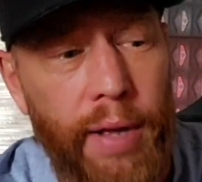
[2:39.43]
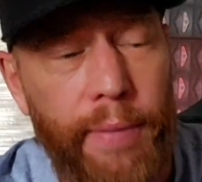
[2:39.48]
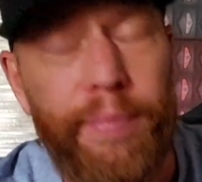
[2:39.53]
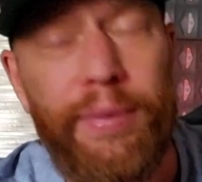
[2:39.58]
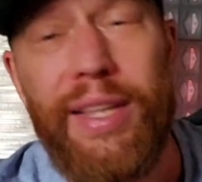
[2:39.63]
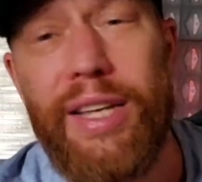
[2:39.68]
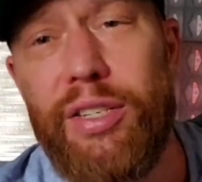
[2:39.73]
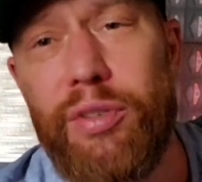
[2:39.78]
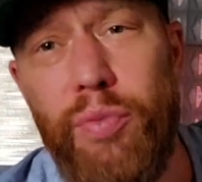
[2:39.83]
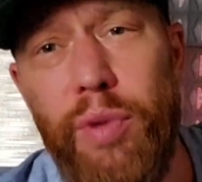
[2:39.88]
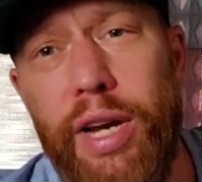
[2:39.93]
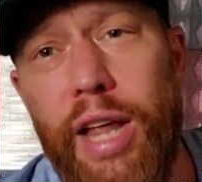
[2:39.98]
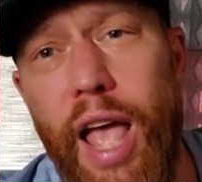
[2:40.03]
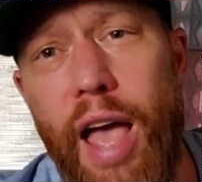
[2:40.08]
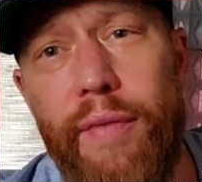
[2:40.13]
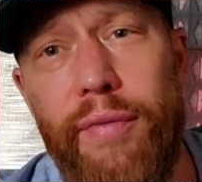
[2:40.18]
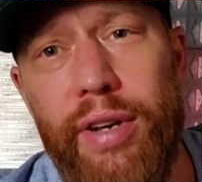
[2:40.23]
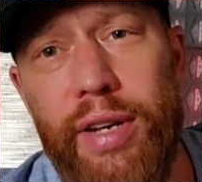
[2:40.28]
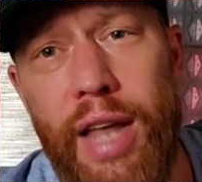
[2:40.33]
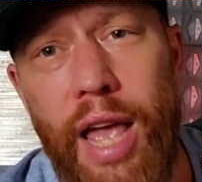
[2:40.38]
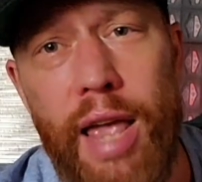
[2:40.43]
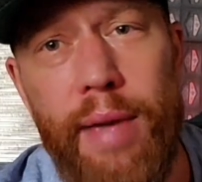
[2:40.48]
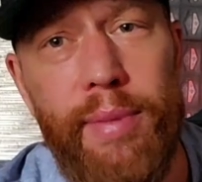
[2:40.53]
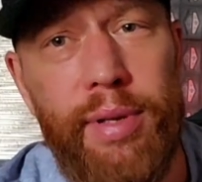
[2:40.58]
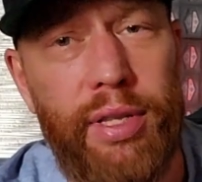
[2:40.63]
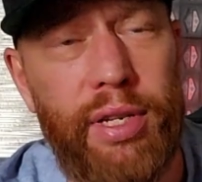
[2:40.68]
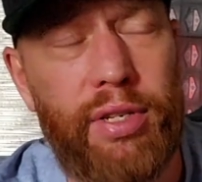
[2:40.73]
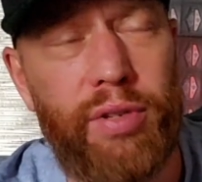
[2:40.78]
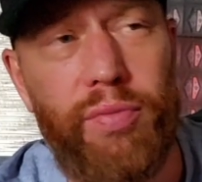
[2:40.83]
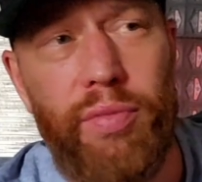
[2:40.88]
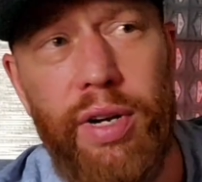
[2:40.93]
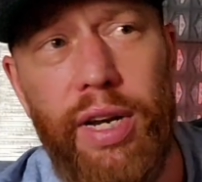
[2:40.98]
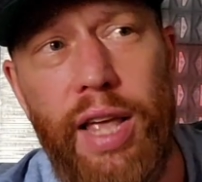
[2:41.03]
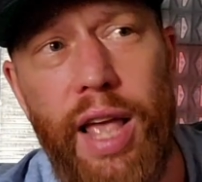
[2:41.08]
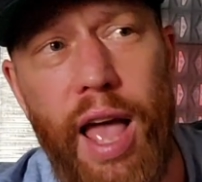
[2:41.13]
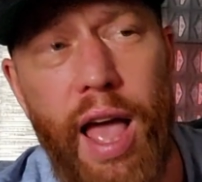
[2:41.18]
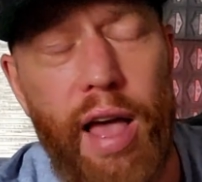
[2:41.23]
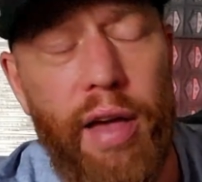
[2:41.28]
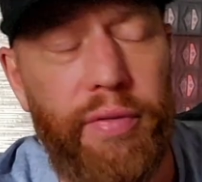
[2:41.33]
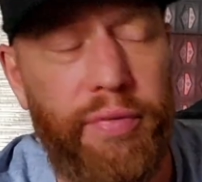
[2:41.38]
doesn't really have a name and doesn't really
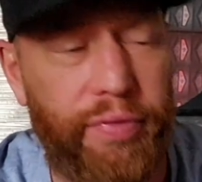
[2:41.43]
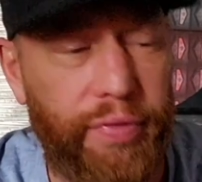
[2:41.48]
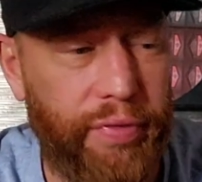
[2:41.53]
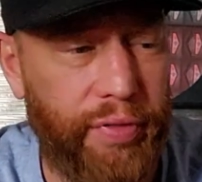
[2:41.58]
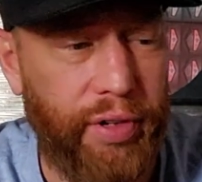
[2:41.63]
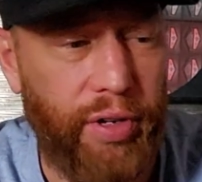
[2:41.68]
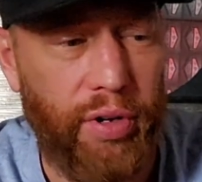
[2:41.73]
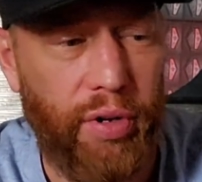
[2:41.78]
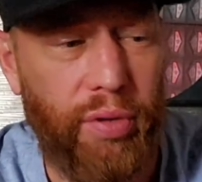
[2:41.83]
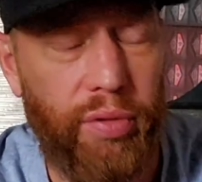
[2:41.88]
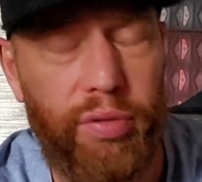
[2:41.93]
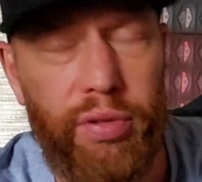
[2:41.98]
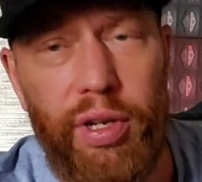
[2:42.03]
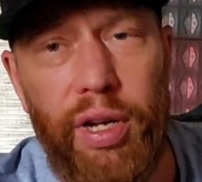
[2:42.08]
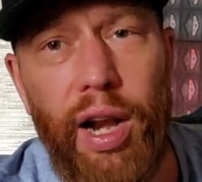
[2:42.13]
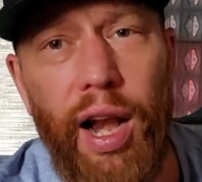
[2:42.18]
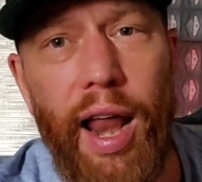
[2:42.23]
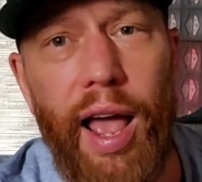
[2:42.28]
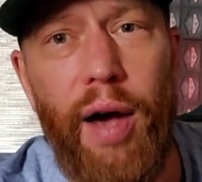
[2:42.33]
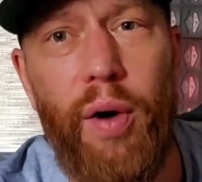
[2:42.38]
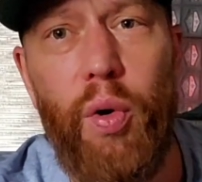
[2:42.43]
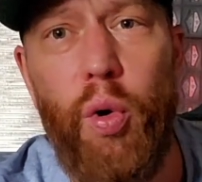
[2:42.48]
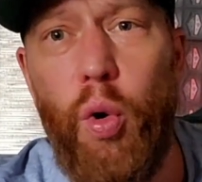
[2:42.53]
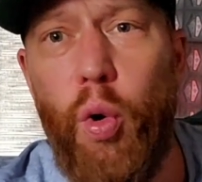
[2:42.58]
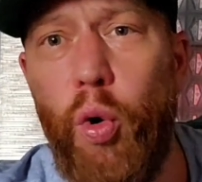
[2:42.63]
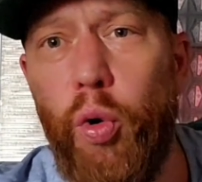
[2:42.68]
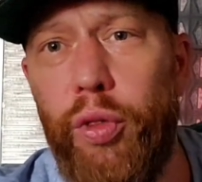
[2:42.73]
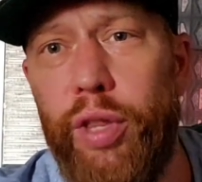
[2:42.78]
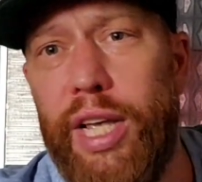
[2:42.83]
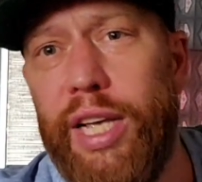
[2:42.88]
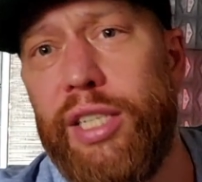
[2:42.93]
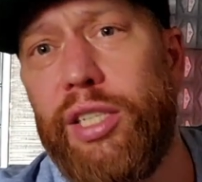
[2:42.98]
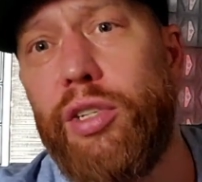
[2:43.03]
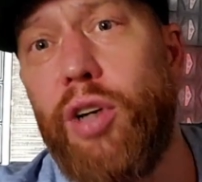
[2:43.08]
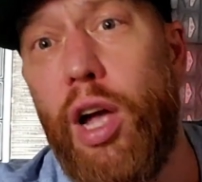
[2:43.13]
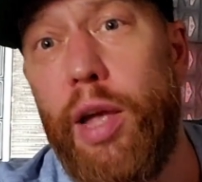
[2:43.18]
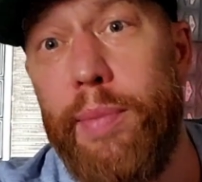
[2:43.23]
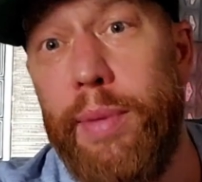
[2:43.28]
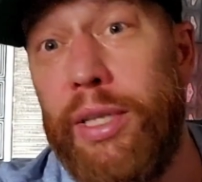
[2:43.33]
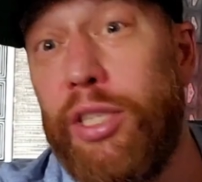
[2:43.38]
have, you know, the clout or the
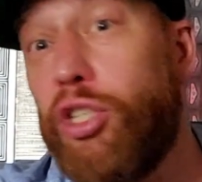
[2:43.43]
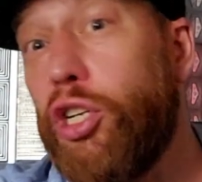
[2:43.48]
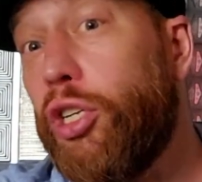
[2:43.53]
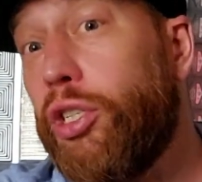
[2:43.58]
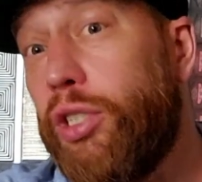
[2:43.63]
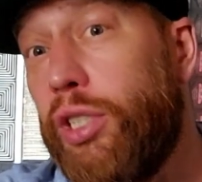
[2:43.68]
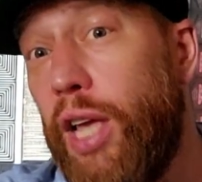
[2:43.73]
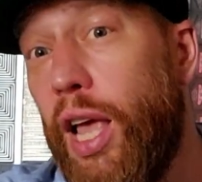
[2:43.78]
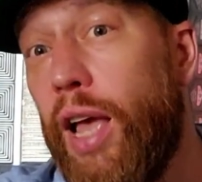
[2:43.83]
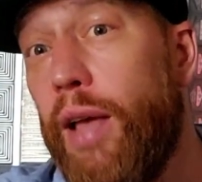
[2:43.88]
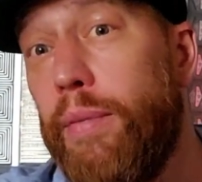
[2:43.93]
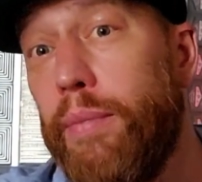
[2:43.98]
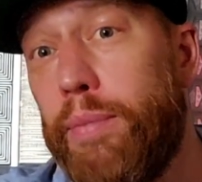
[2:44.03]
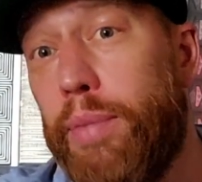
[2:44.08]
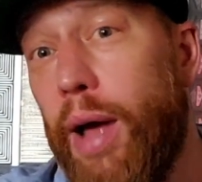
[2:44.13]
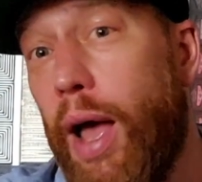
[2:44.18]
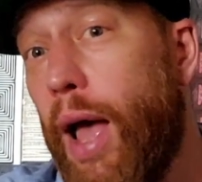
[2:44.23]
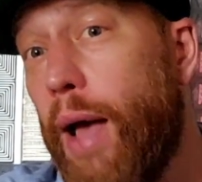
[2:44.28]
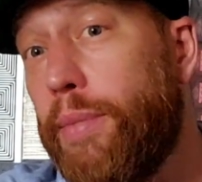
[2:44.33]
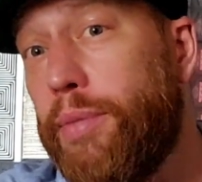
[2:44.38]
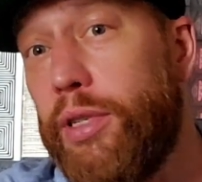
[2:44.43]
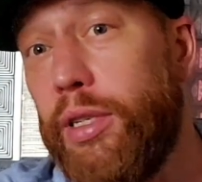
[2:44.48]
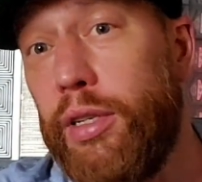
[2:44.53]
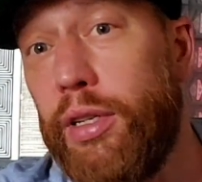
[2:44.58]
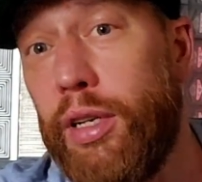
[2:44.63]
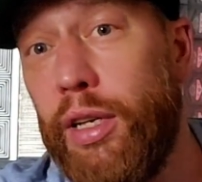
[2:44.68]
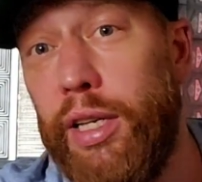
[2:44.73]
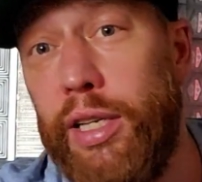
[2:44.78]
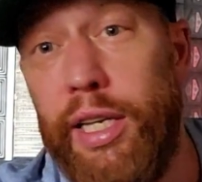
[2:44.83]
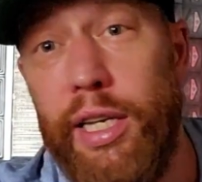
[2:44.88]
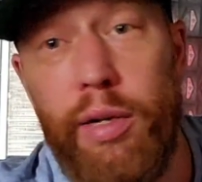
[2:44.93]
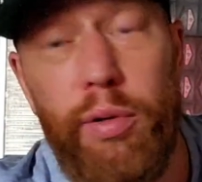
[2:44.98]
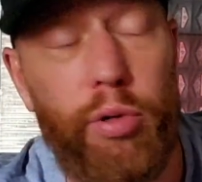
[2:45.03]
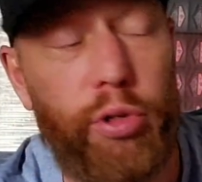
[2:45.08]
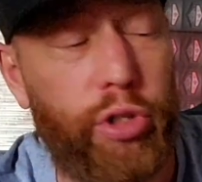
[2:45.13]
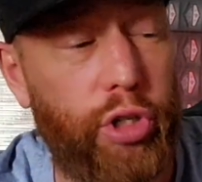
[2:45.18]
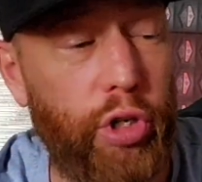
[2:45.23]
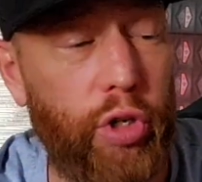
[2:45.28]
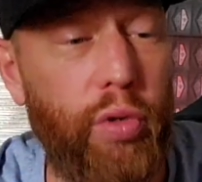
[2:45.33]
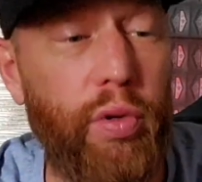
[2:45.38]
excitement just yet, perhaps in a year or
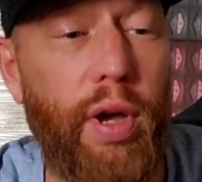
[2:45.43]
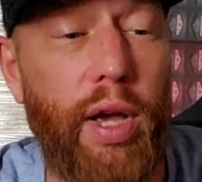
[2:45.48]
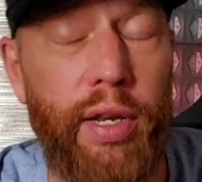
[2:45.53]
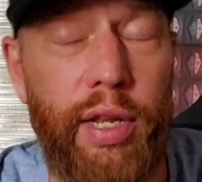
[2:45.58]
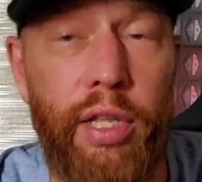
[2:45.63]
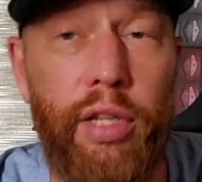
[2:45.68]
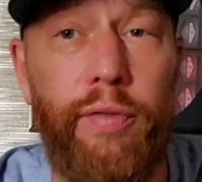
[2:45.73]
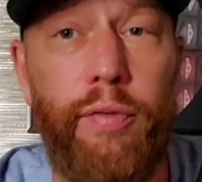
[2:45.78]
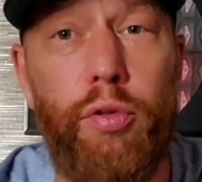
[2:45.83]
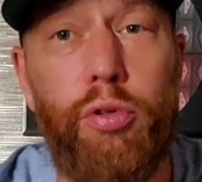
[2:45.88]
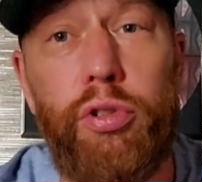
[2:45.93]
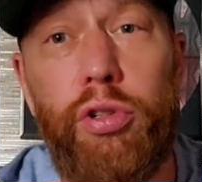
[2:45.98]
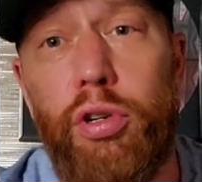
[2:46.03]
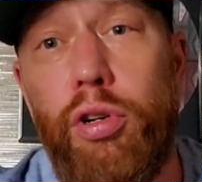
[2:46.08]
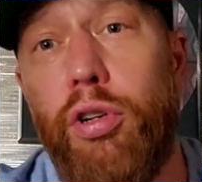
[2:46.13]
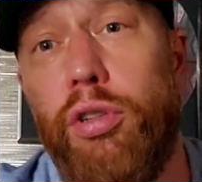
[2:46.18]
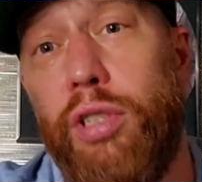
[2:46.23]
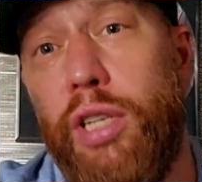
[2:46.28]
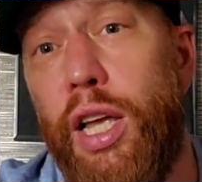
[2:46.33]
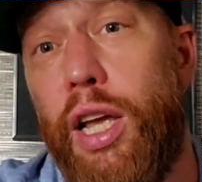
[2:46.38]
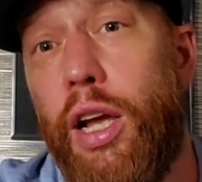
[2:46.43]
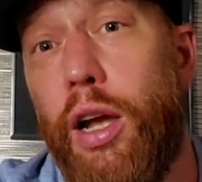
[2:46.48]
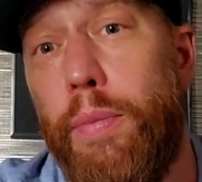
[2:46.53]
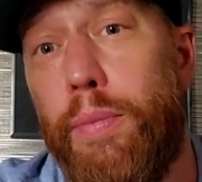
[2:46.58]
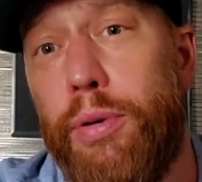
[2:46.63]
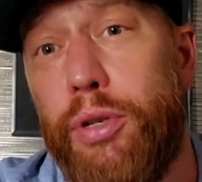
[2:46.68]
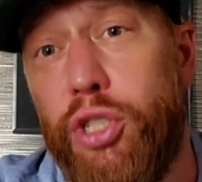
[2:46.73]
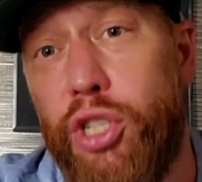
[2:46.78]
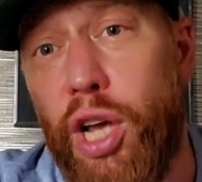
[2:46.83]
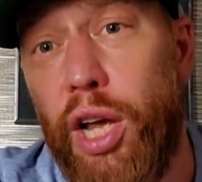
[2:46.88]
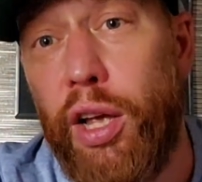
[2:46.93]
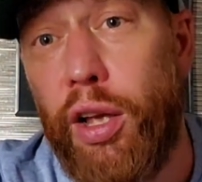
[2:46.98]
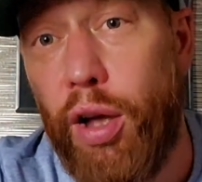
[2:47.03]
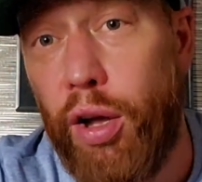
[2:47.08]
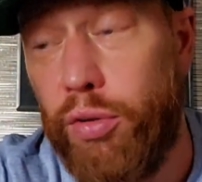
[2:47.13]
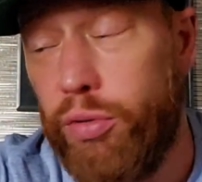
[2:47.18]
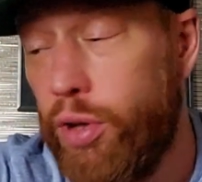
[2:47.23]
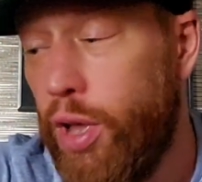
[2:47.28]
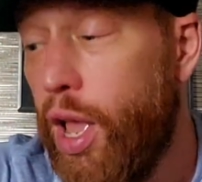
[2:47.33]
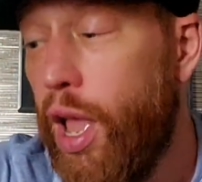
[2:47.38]
two. And then you've also got Diego
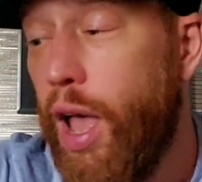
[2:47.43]
Pacheco.